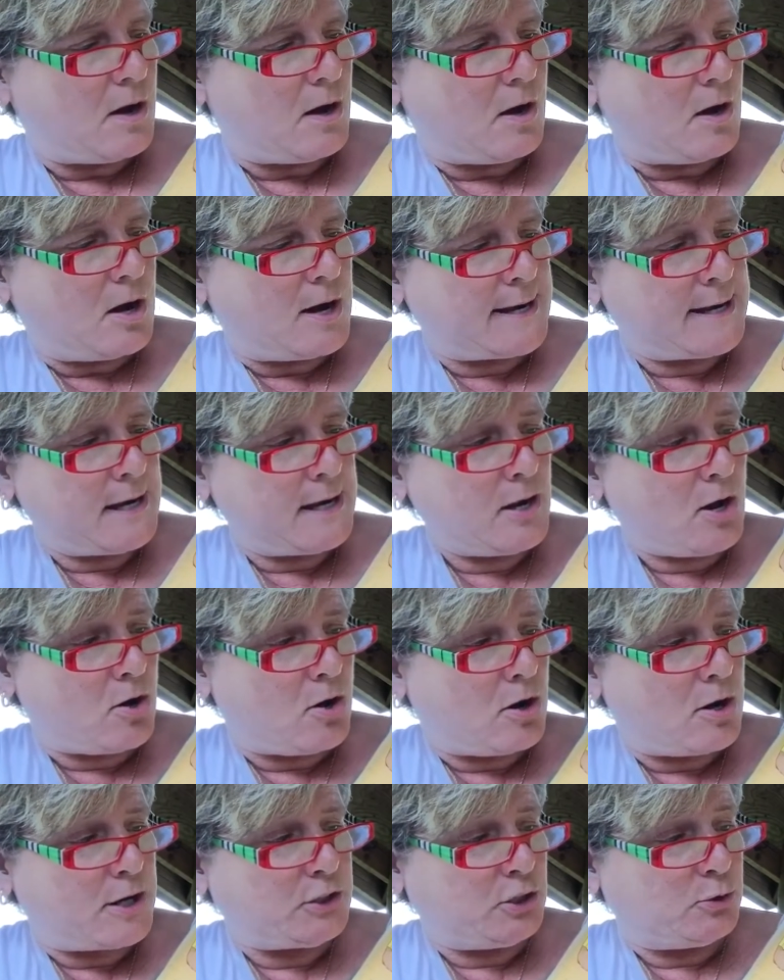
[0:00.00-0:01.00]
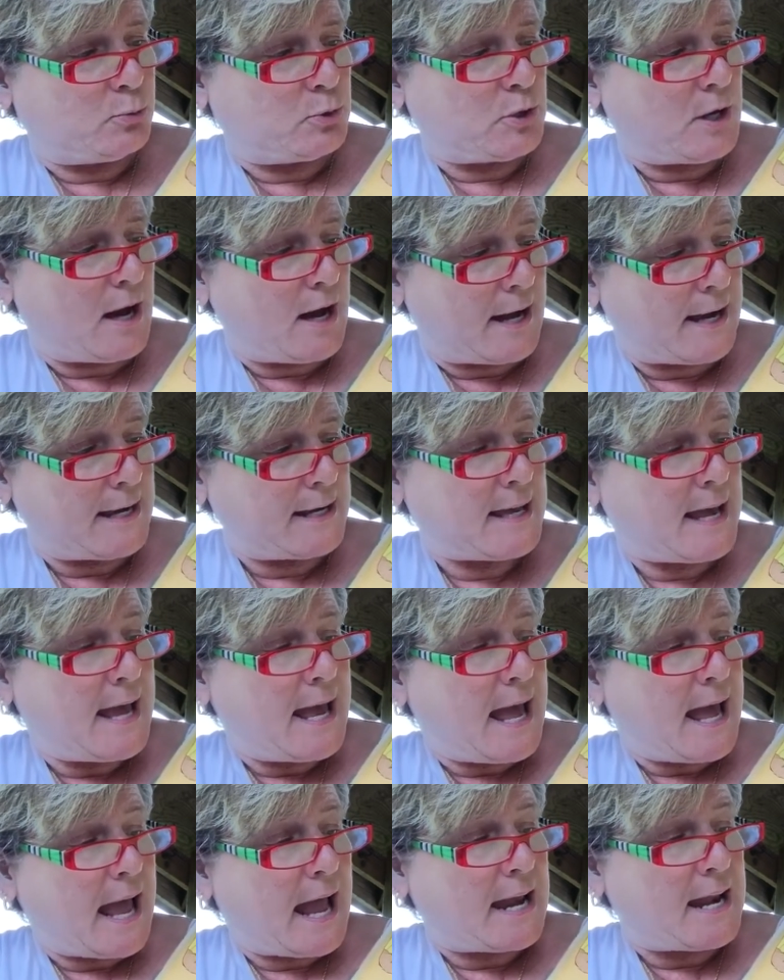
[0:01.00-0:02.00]
On and on you will hike,
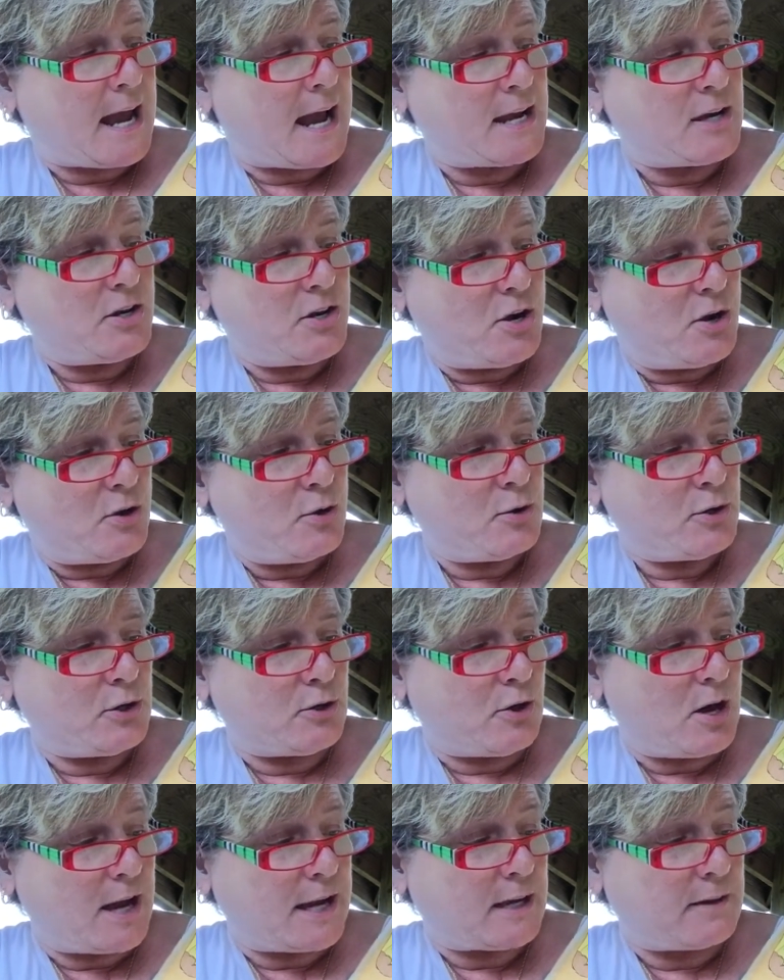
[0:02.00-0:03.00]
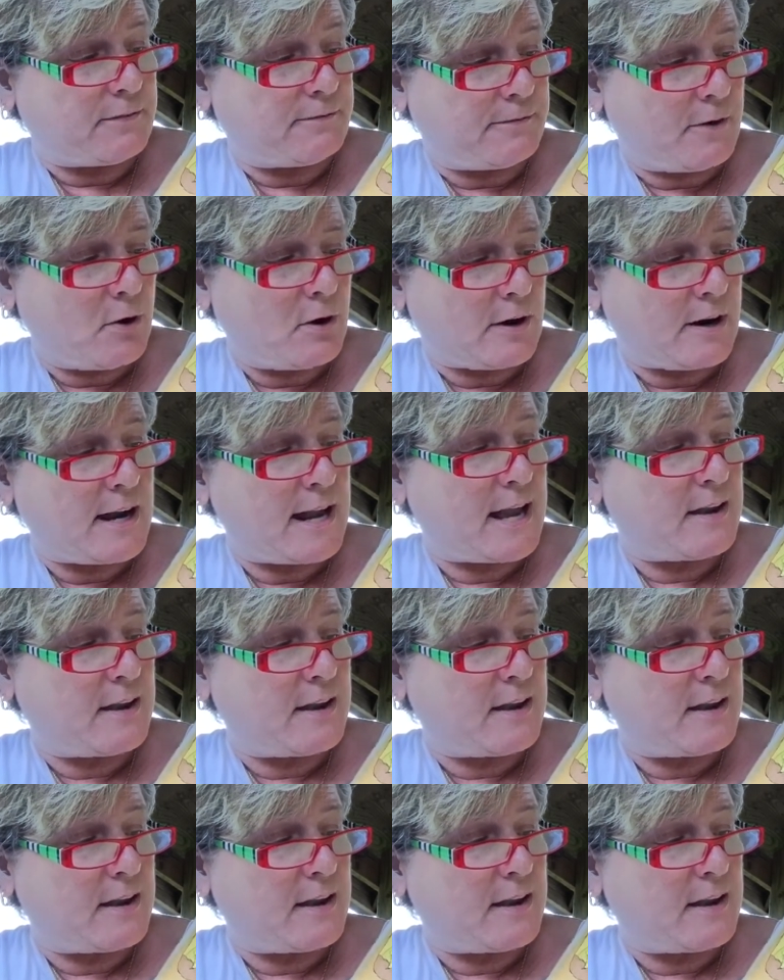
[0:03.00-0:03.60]
and I know you'll hike far